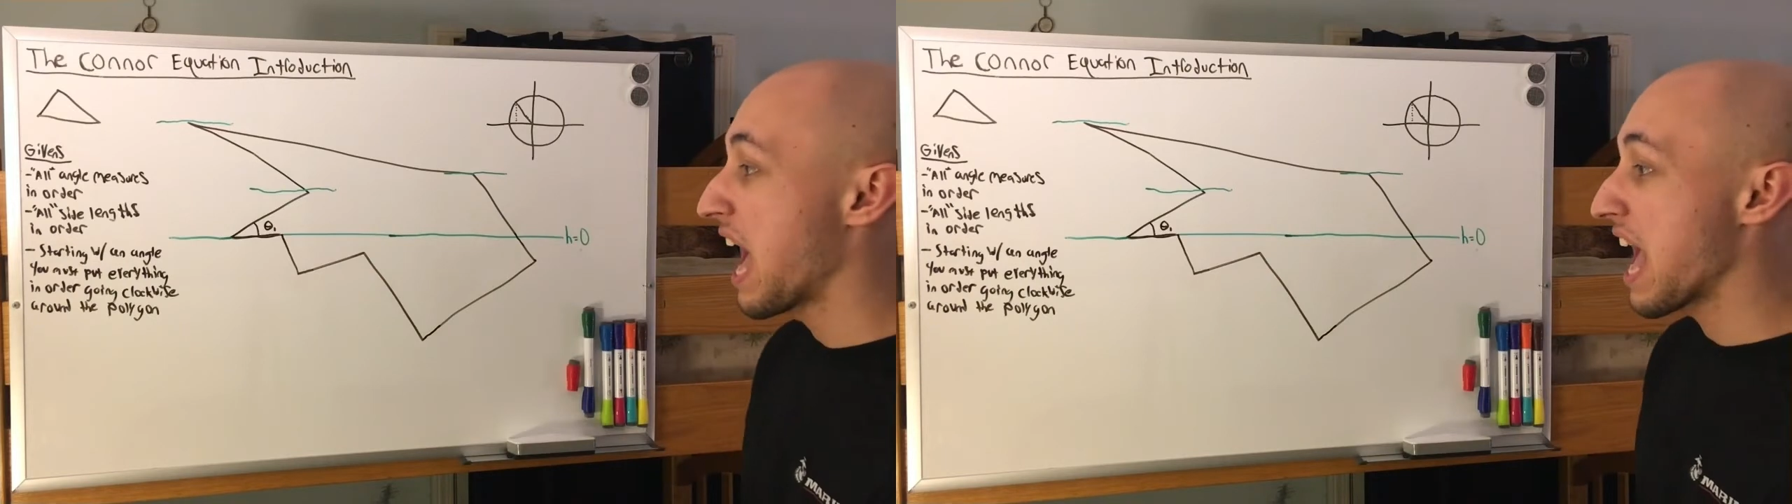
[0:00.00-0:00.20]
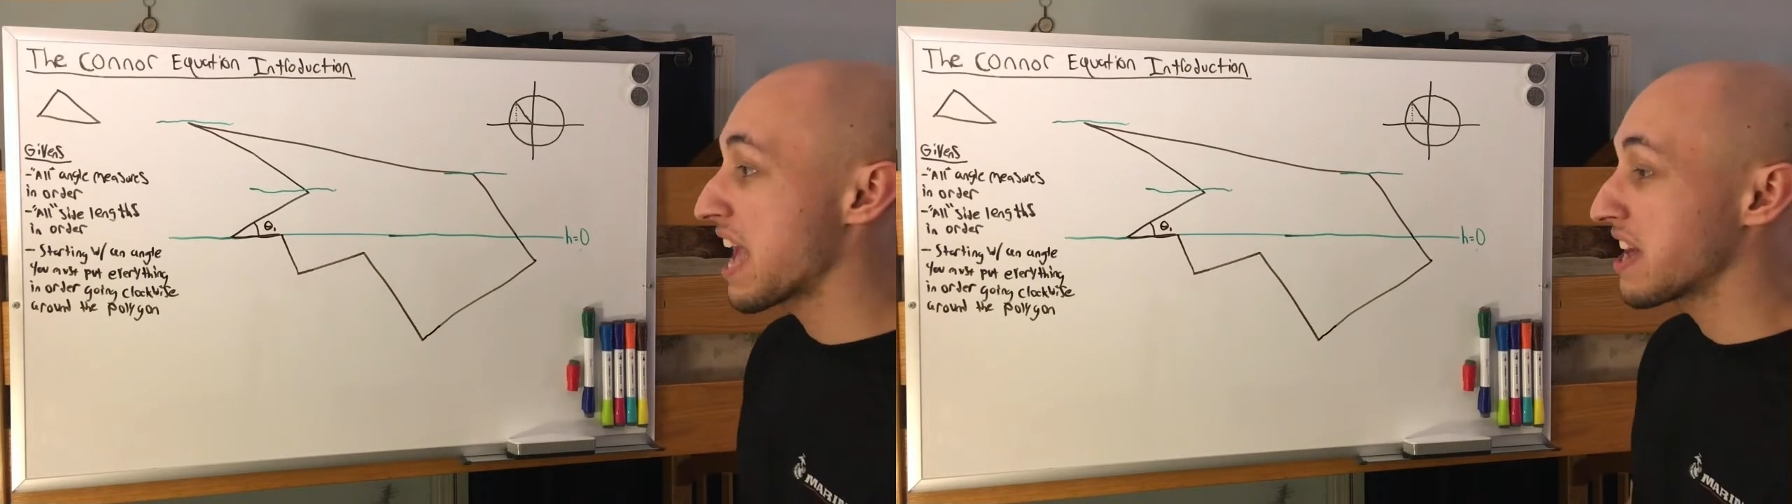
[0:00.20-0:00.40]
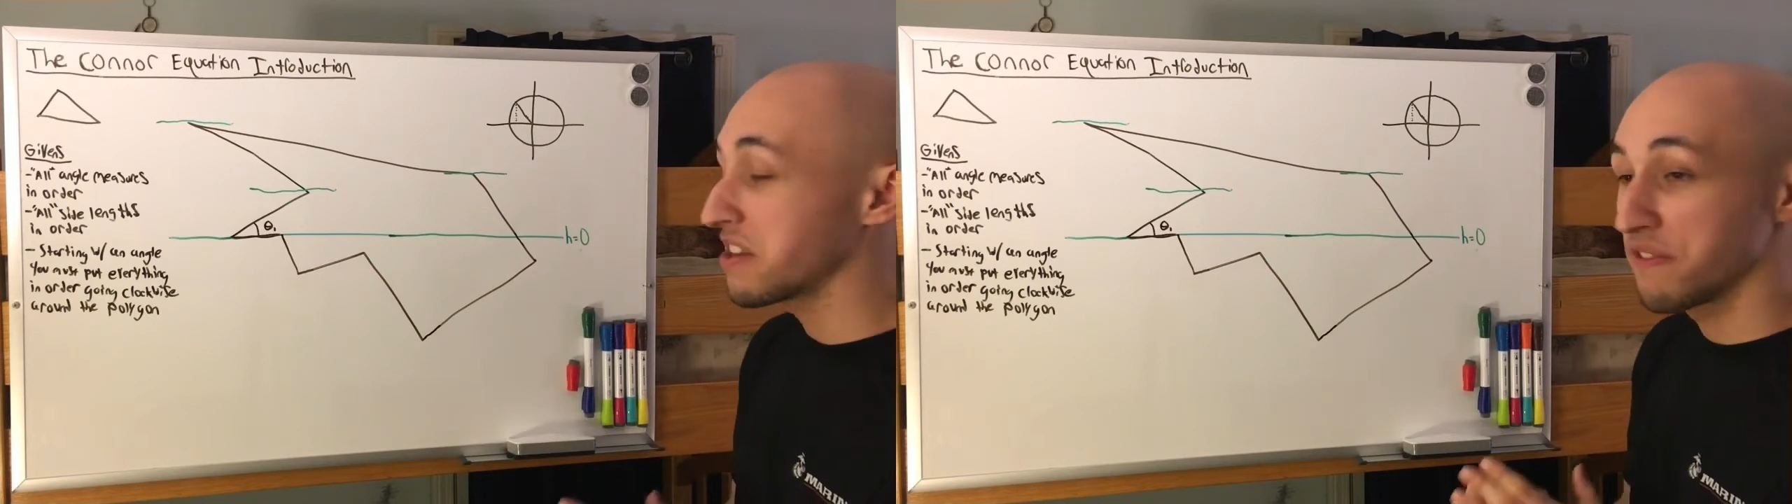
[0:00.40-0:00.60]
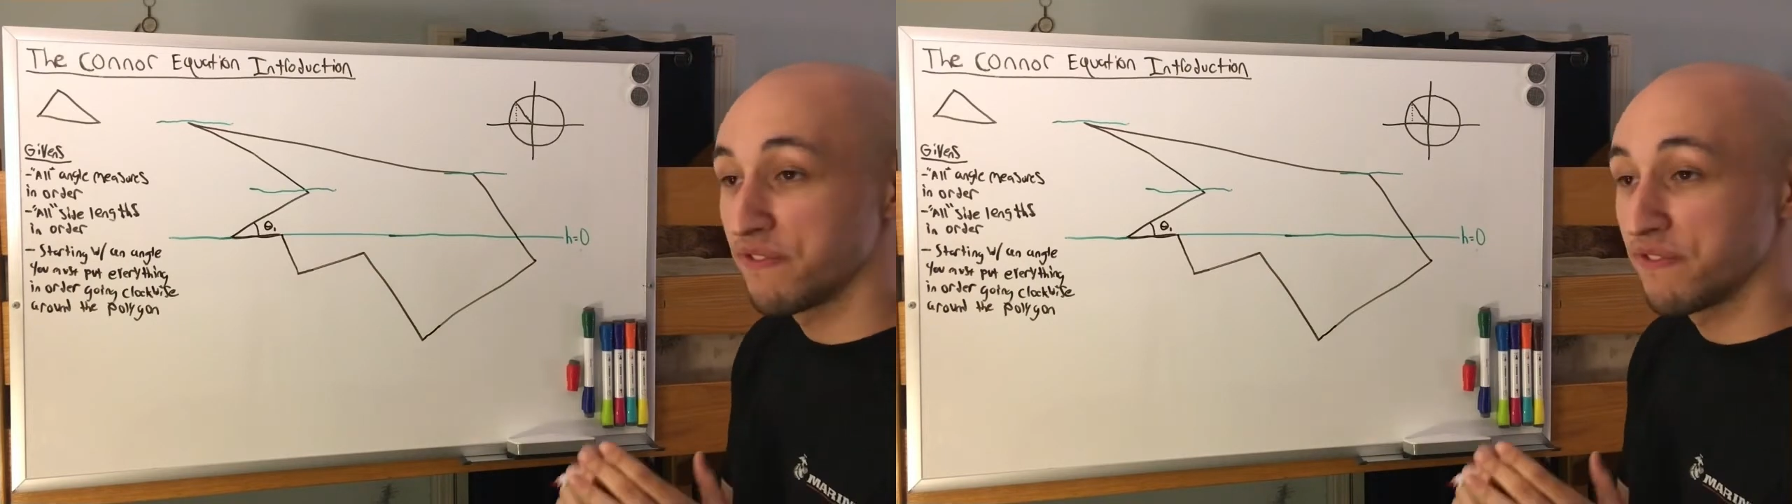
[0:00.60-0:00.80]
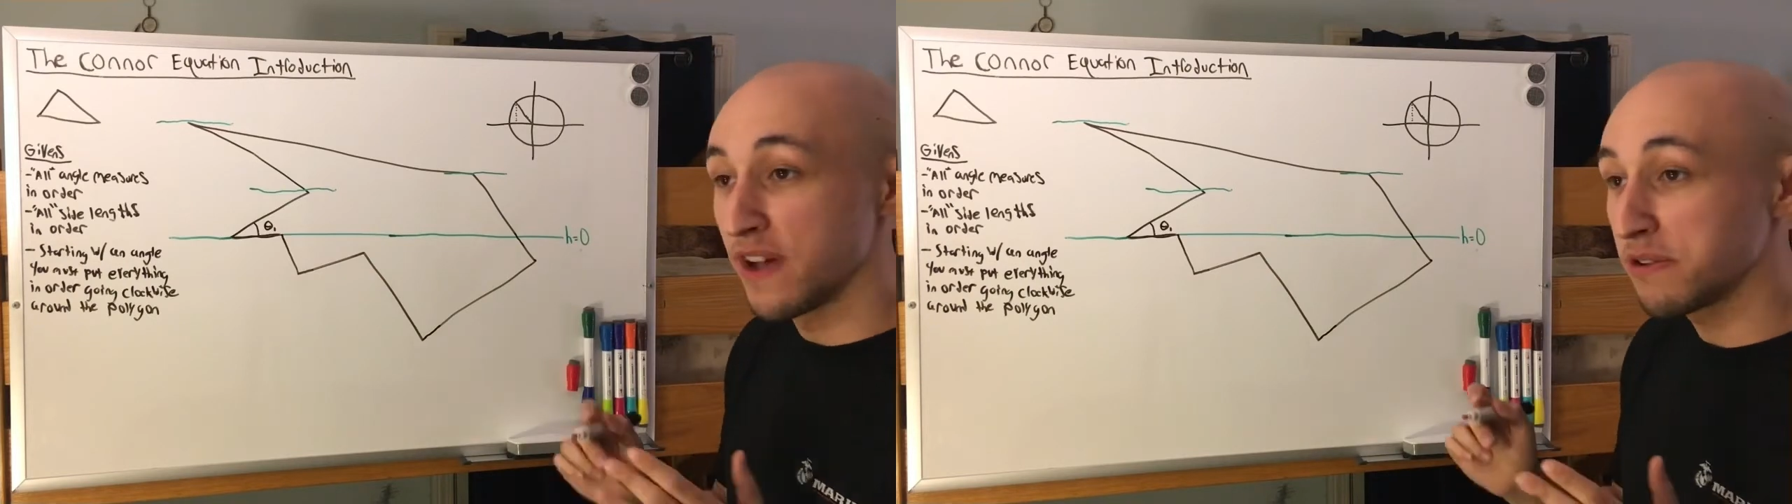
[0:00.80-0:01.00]
and
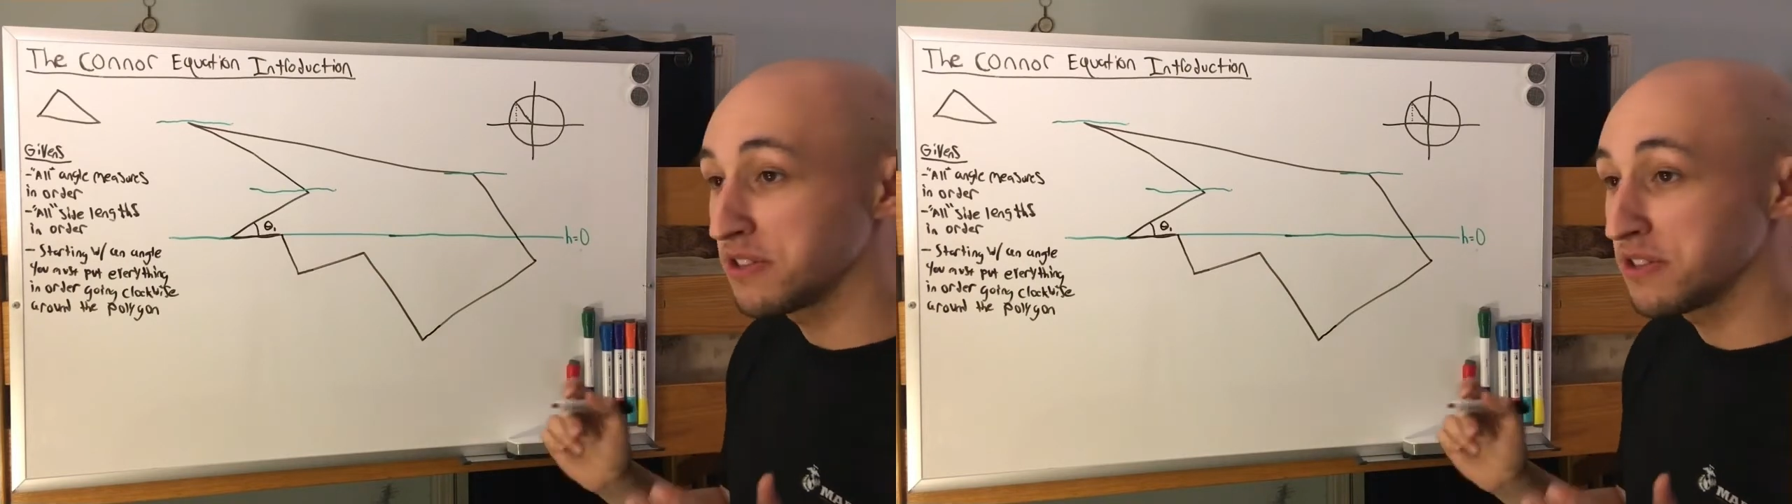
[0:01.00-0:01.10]
very